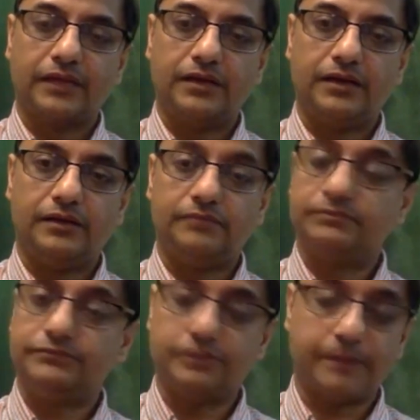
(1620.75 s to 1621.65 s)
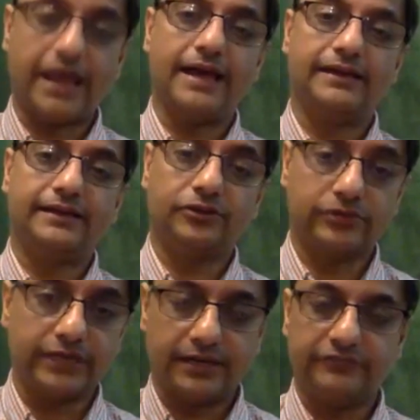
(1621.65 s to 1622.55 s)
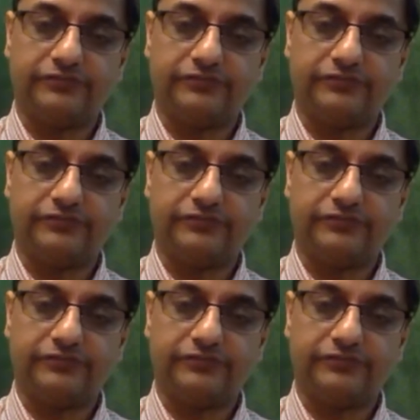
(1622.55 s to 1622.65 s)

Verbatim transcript: um, Japan and Korea. In